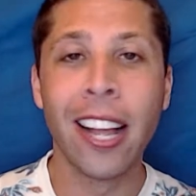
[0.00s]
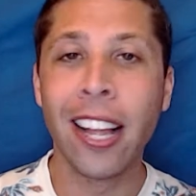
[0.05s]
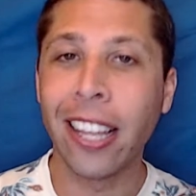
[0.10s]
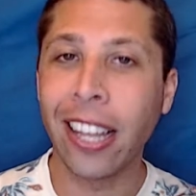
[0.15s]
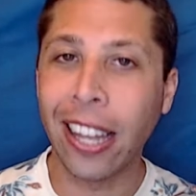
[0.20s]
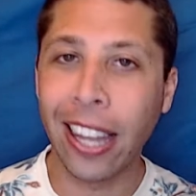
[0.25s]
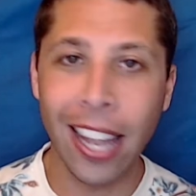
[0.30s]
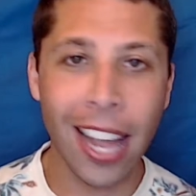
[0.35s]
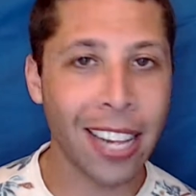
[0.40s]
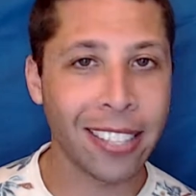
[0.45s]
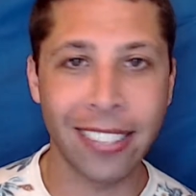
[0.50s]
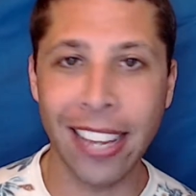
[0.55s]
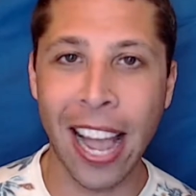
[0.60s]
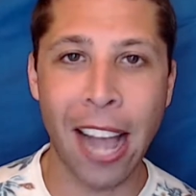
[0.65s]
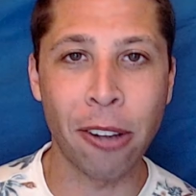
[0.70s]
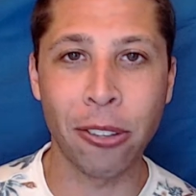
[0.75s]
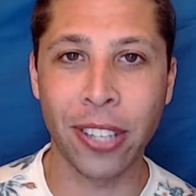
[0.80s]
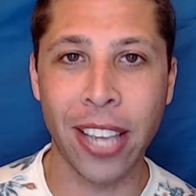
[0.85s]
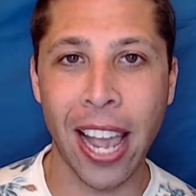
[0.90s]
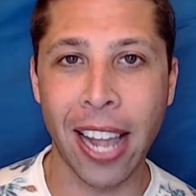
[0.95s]
Lots of
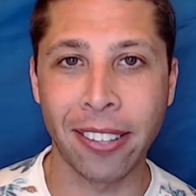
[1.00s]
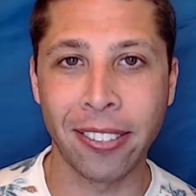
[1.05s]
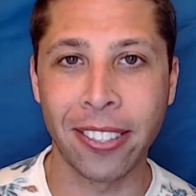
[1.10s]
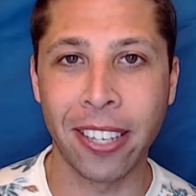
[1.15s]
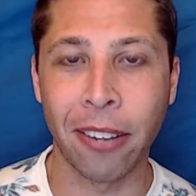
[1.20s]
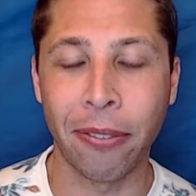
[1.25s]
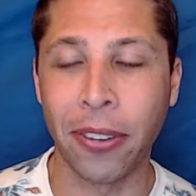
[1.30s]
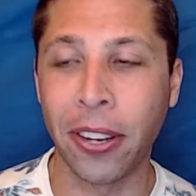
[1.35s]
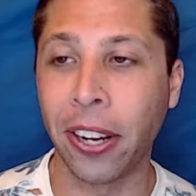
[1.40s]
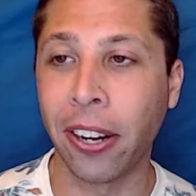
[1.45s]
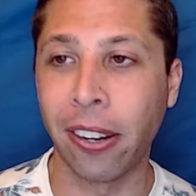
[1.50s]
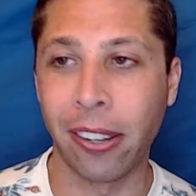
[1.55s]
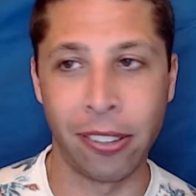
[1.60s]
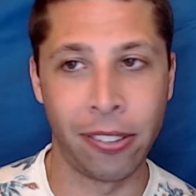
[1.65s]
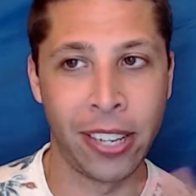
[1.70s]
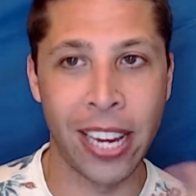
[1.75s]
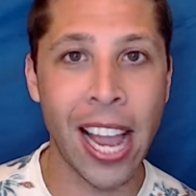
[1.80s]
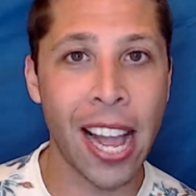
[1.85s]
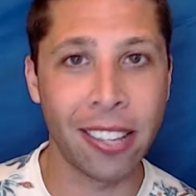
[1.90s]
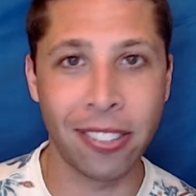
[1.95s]
house cat stuff here.
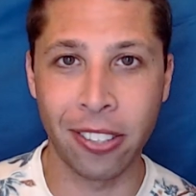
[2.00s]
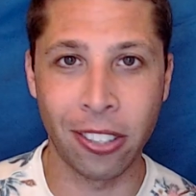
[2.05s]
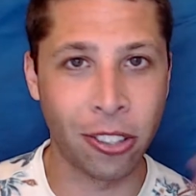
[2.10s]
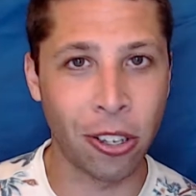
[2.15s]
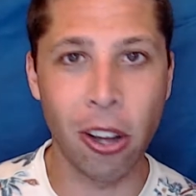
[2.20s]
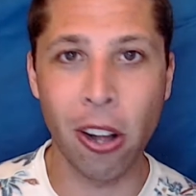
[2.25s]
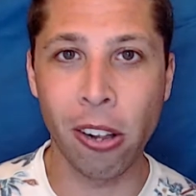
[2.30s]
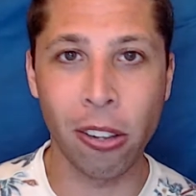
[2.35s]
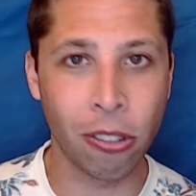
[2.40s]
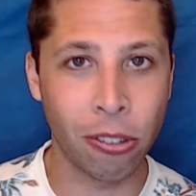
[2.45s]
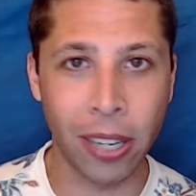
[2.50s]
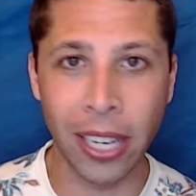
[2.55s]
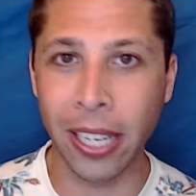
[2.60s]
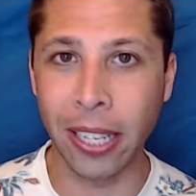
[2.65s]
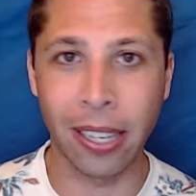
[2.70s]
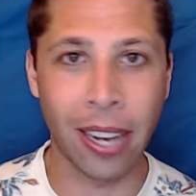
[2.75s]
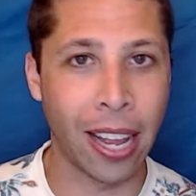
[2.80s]
Yes, it's all great.